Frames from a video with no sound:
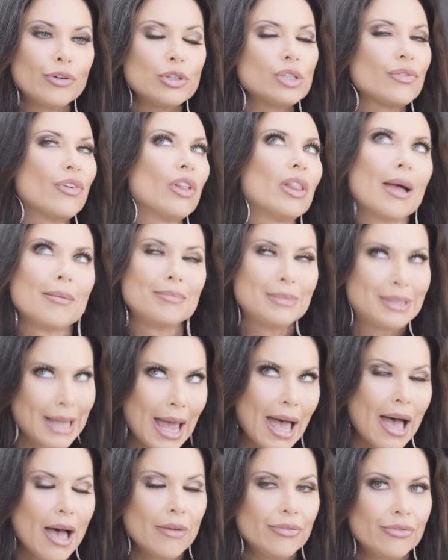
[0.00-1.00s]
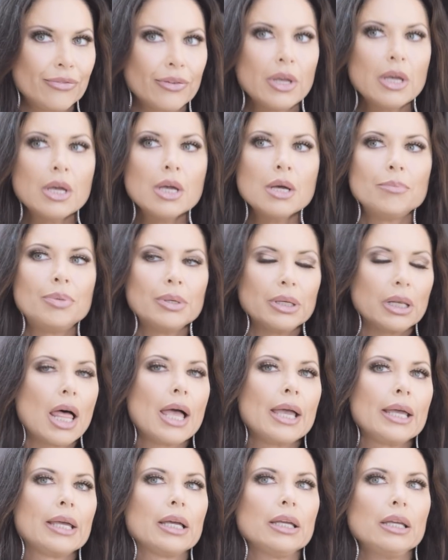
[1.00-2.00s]
First of all, I'm deaf, but
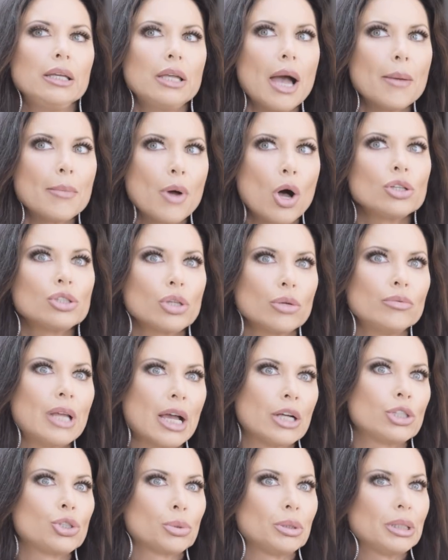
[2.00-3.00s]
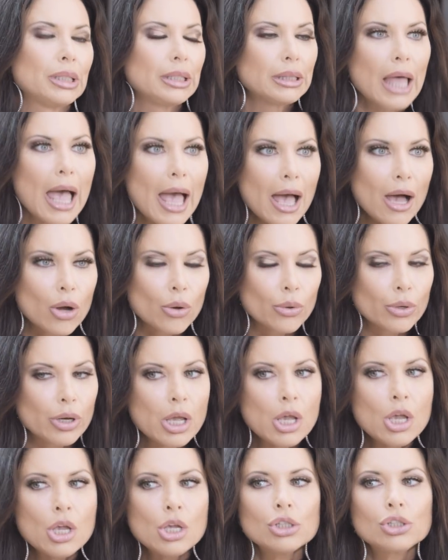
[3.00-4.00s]
like, I'm also naturally loud.
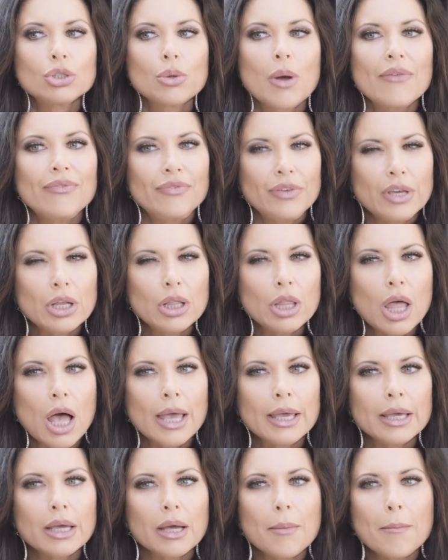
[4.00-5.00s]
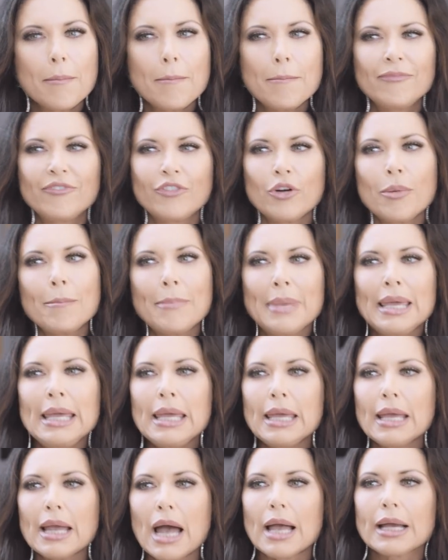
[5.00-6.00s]
So I feel like for
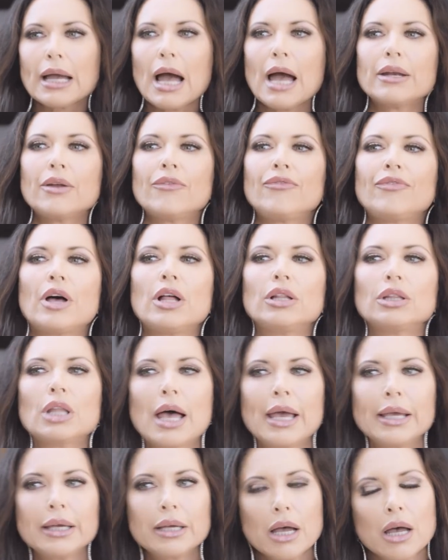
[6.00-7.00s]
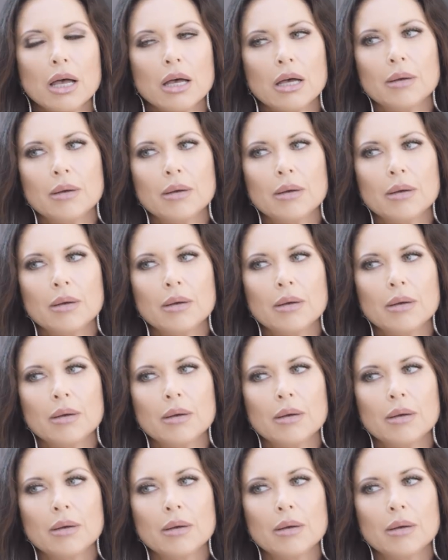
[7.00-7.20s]
me, I kind of felt like,